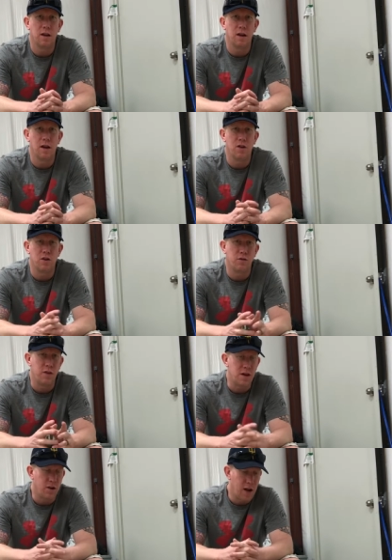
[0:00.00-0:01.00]
uh, you can
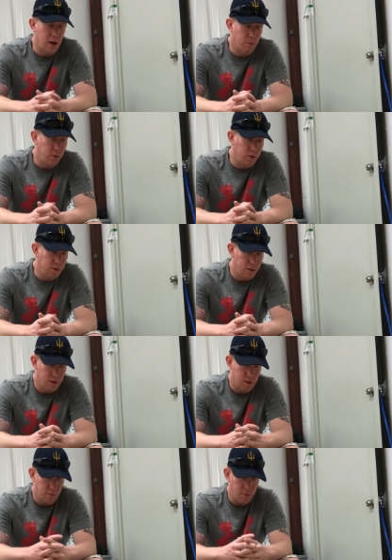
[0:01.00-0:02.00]
feed your animals.
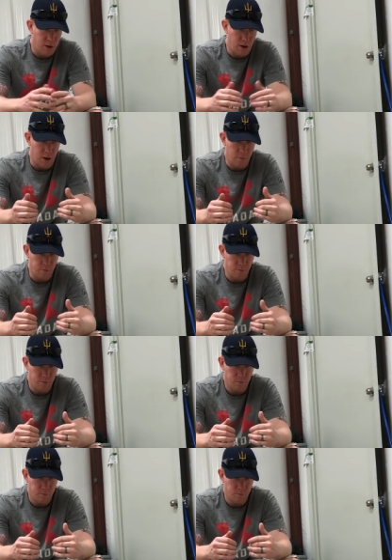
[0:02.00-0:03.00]
But um,
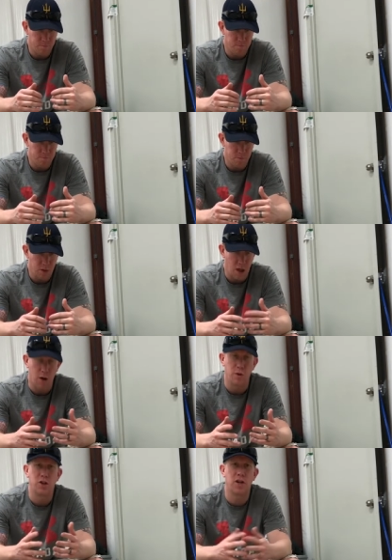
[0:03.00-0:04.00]
I
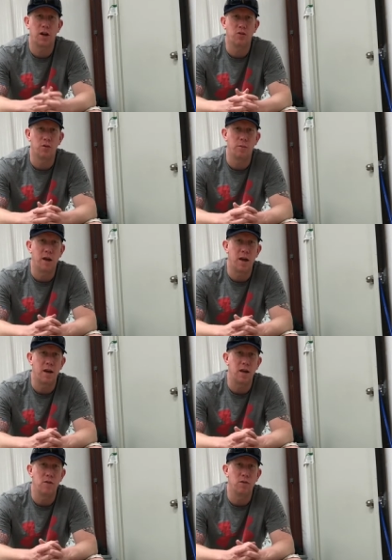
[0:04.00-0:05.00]
reached out to him and
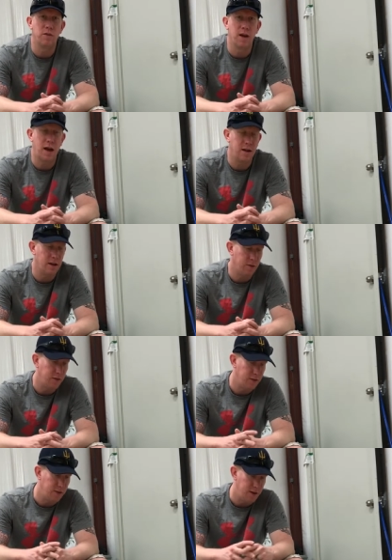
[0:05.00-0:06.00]
he was kind enough
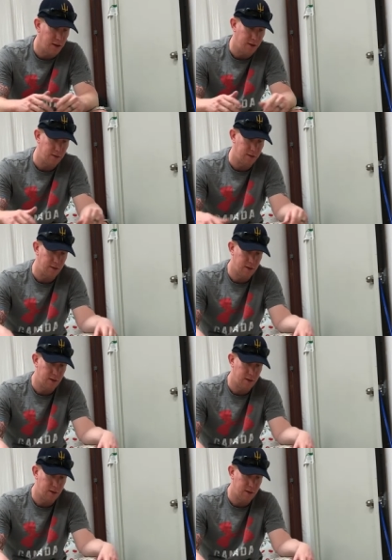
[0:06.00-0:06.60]
to send us